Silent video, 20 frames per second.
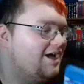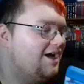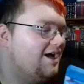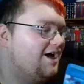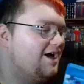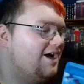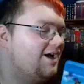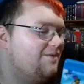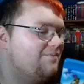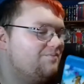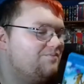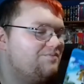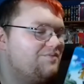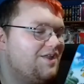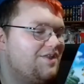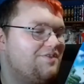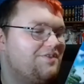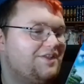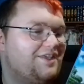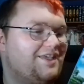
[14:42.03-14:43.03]

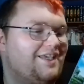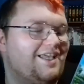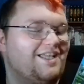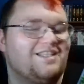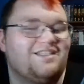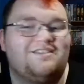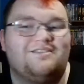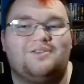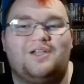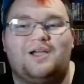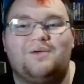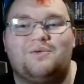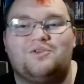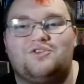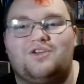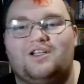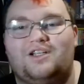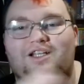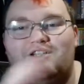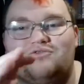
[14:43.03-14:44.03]
And the kids were
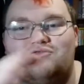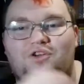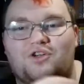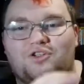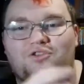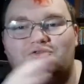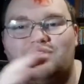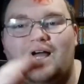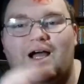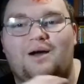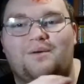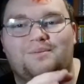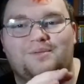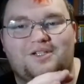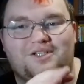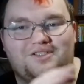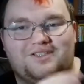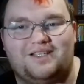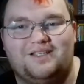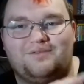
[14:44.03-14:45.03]
trying to run around
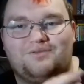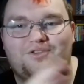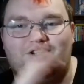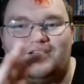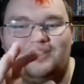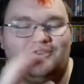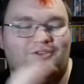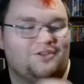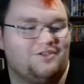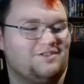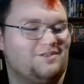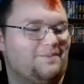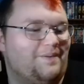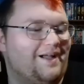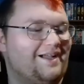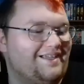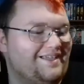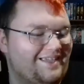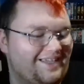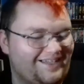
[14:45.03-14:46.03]
because they were trying to dodge the
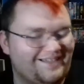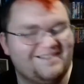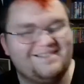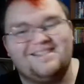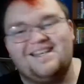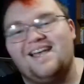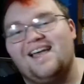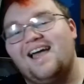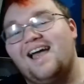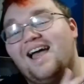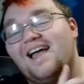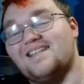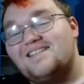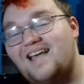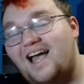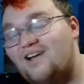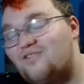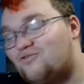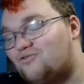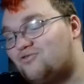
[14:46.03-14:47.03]
pancakes.
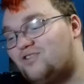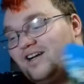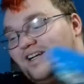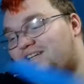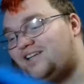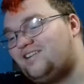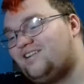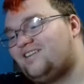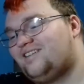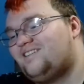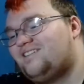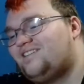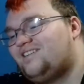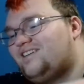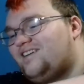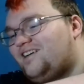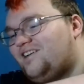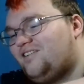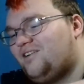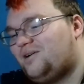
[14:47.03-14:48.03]
Really good,
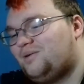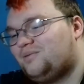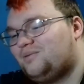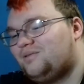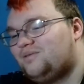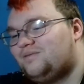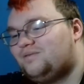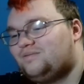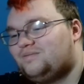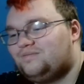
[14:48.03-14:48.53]
incredible.